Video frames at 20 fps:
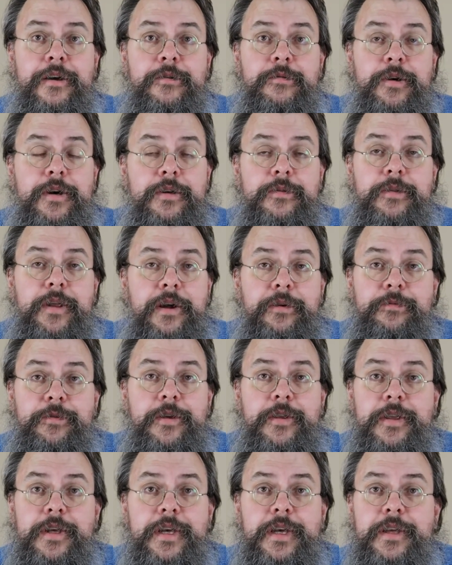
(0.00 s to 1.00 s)
Well, not
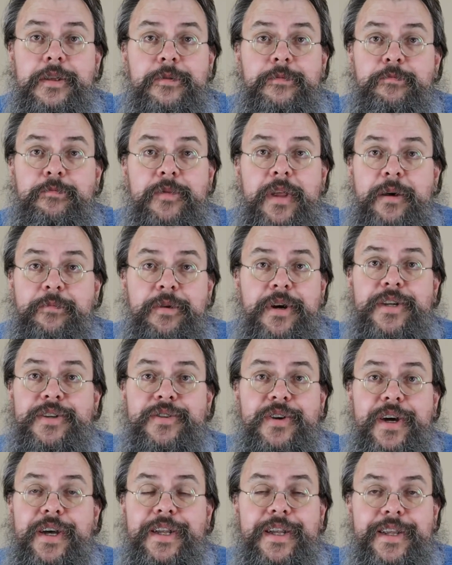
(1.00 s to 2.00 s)
really that
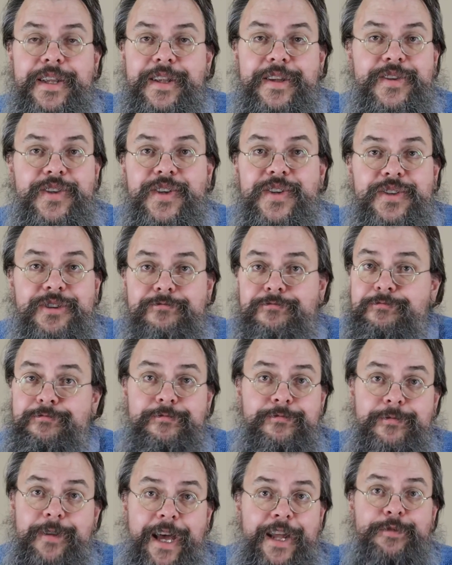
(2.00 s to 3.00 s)
much, right? It's just
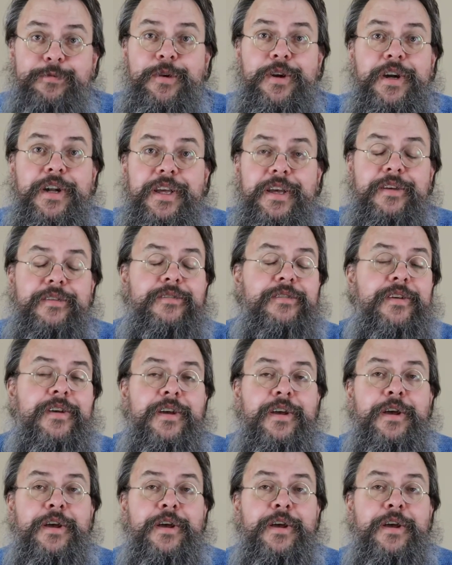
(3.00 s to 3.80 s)
that's what it is.